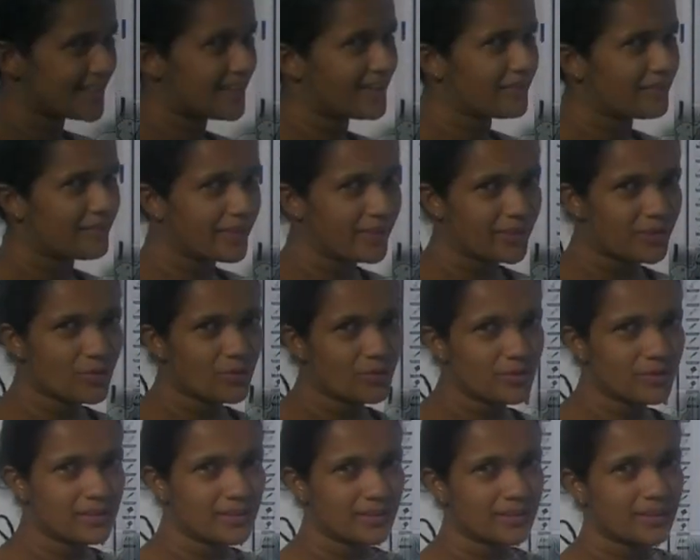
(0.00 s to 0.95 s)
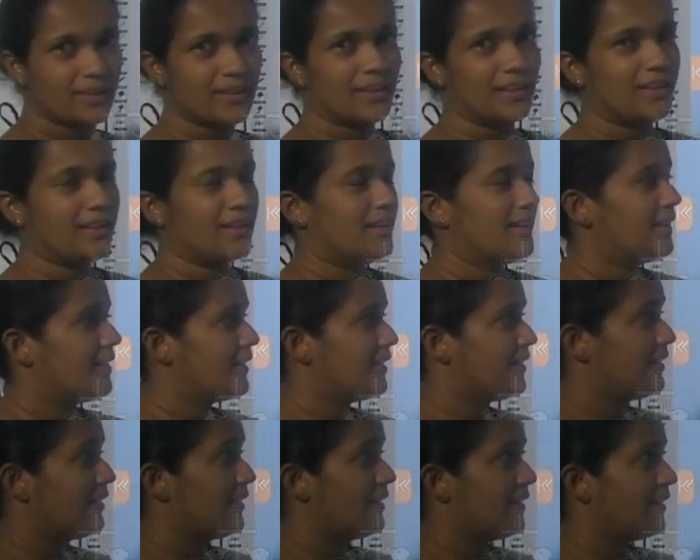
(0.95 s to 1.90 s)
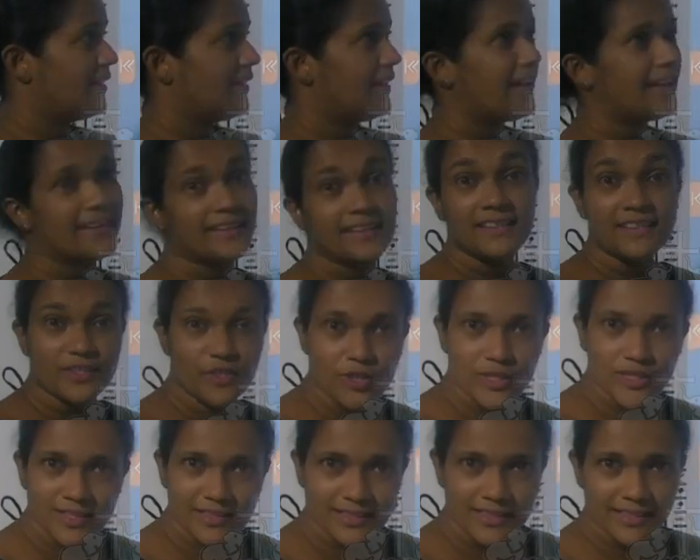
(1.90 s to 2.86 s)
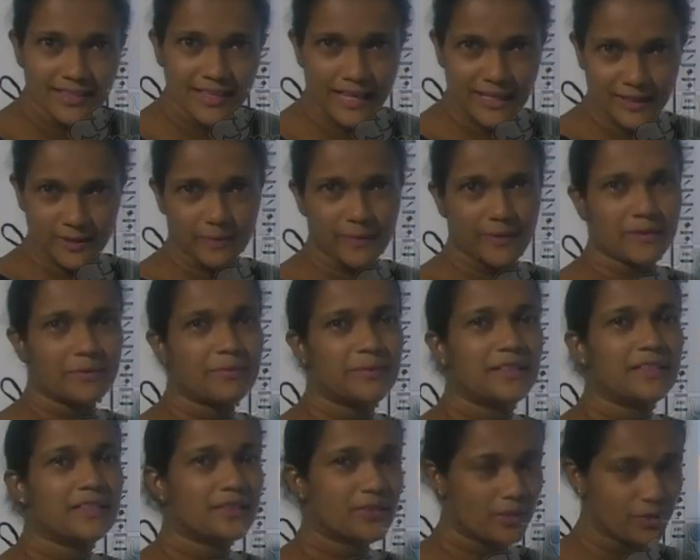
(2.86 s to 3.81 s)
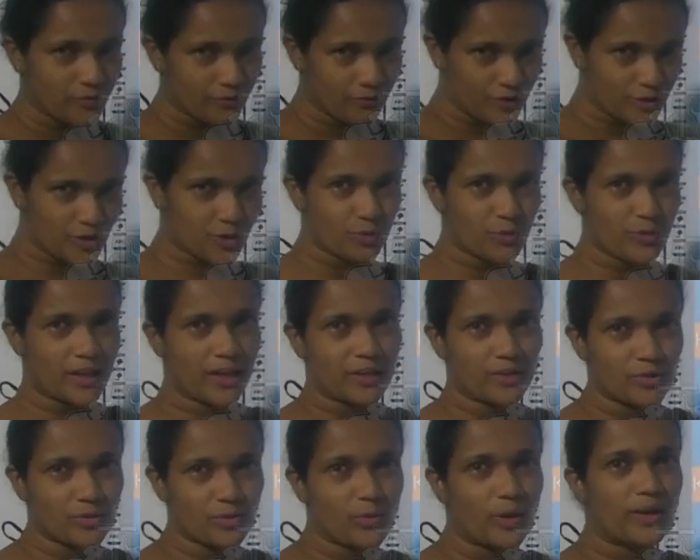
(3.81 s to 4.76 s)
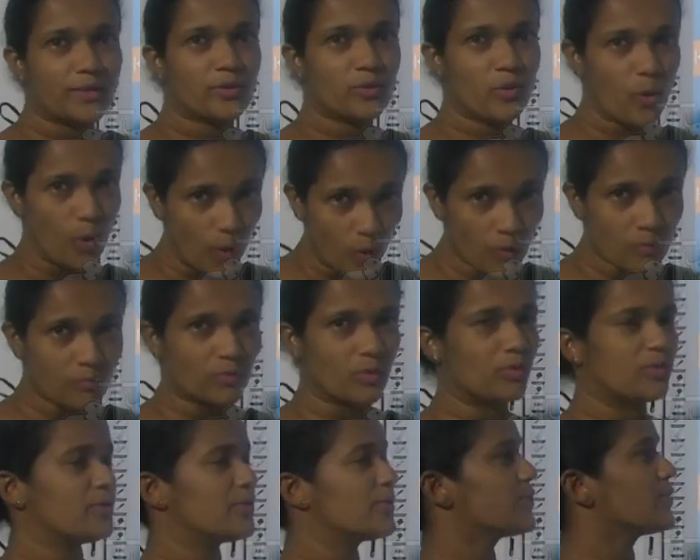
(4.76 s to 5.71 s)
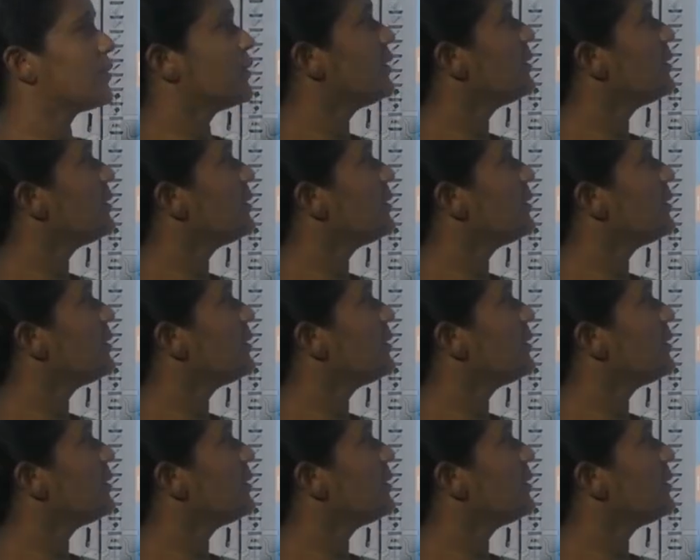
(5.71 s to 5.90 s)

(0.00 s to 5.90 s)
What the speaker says: a very good an interesting experiment which you can do at home also.